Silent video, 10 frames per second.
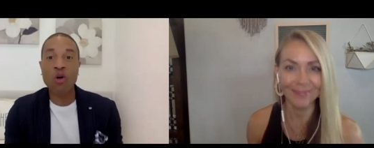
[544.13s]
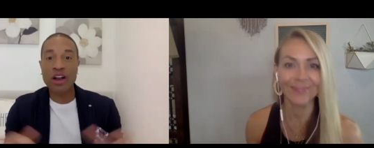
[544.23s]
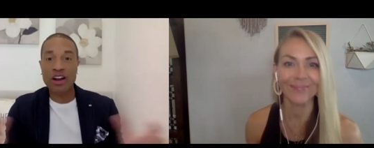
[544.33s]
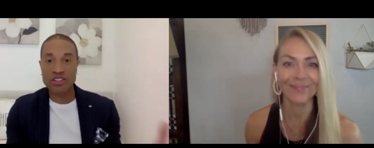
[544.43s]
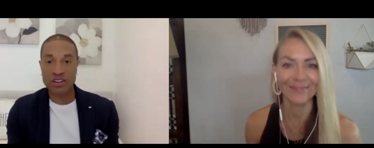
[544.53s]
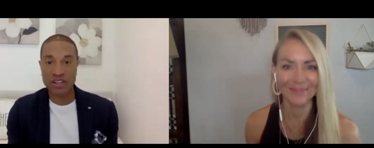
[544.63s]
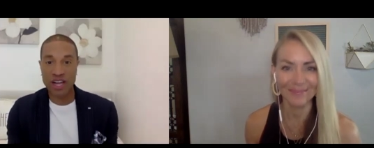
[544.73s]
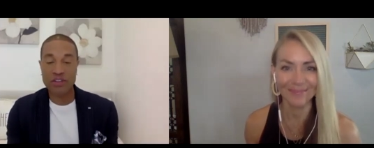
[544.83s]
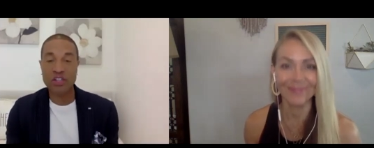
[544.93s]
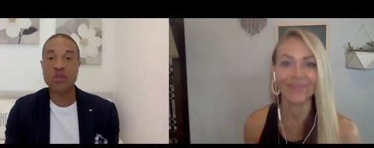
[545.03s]
Speaker 1: areas of your
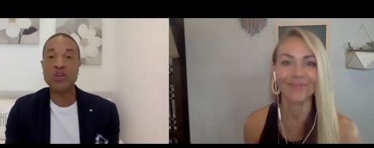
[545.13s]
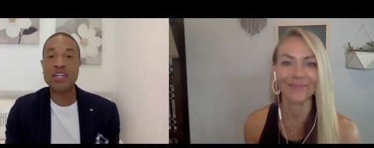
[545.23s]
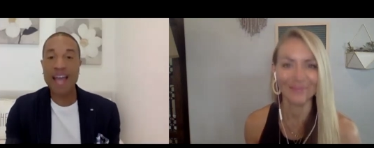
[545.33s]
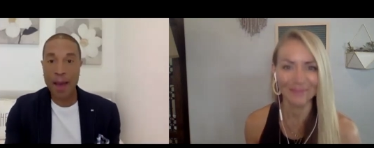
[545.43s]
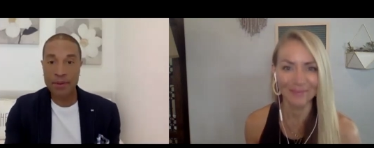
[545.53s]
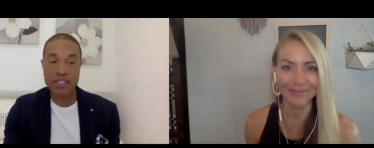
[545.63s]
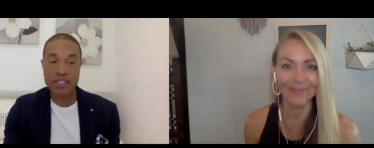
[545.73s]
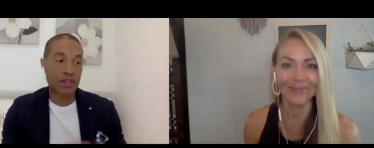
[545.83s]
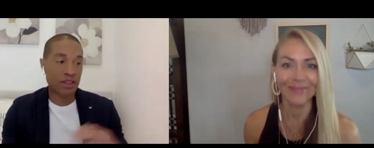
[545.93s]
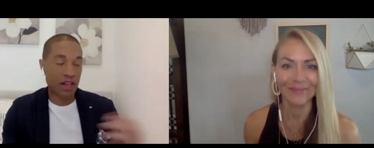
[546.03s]
life, including happiness,
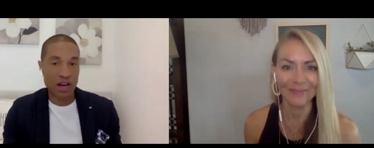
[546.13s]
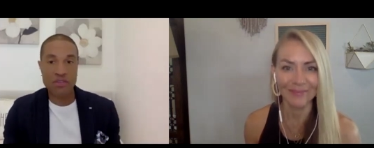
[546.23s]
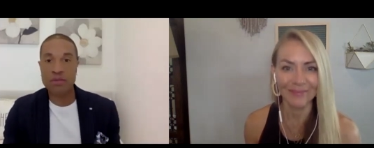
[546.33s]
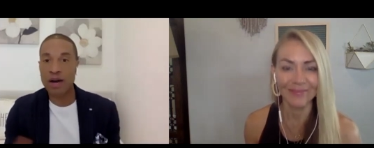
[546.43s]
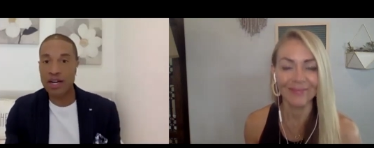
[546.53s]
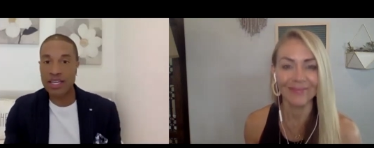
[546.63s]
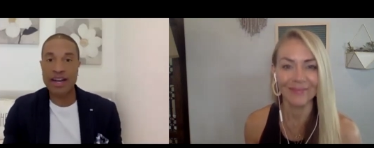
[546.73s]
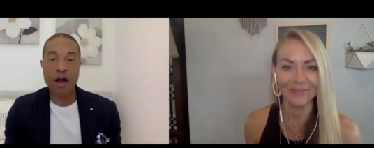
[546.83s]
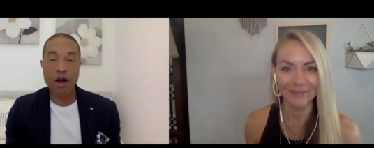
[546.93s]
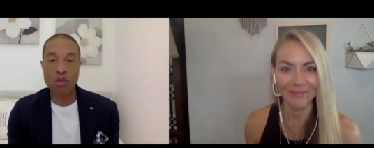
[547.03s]
but love and money
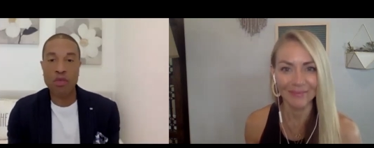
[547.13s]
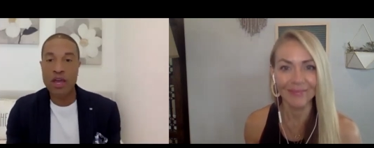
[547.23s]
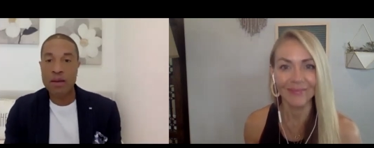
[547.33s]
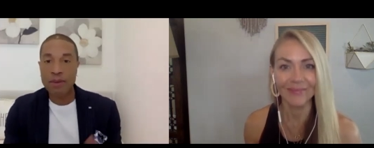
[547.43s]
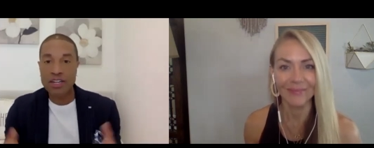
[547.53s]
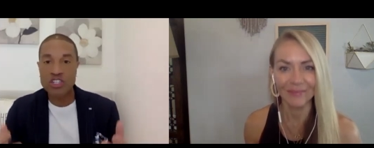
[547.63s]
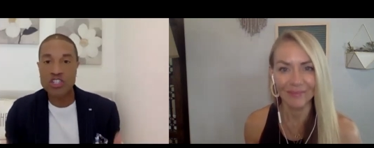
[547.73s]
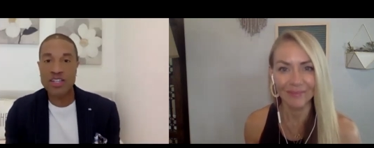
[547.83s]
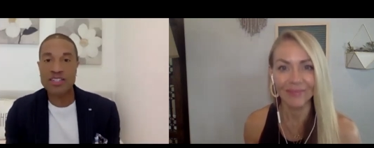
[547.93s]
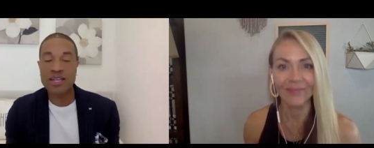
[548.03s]
and health, by
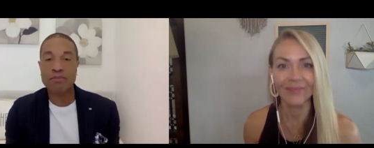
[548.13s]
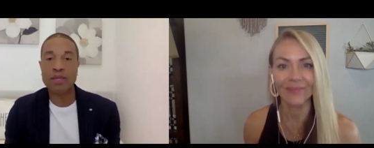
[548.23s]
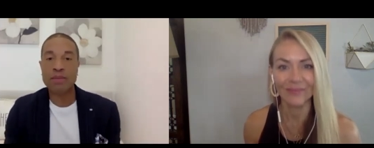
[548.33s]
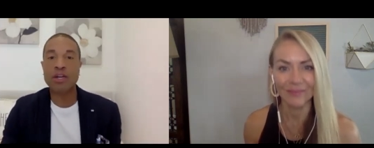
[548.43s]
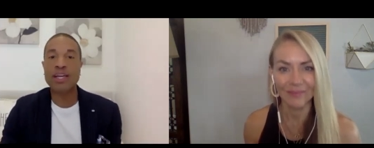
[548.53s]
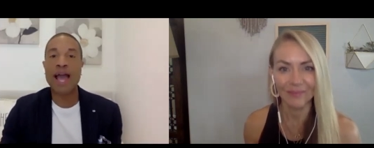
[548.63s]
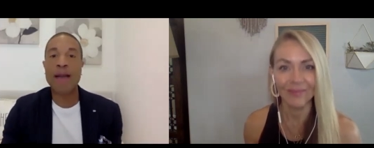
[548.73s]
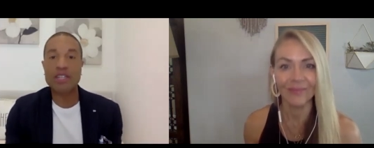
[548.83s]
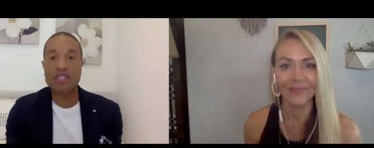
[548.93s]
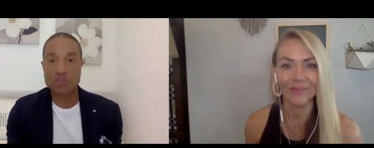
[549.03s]
just simply putting
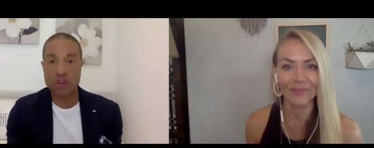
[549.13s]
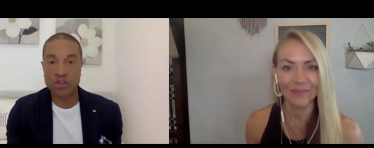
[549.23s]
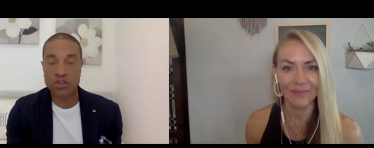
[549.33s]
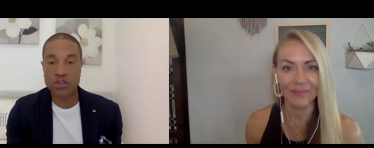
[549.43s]
happiness first.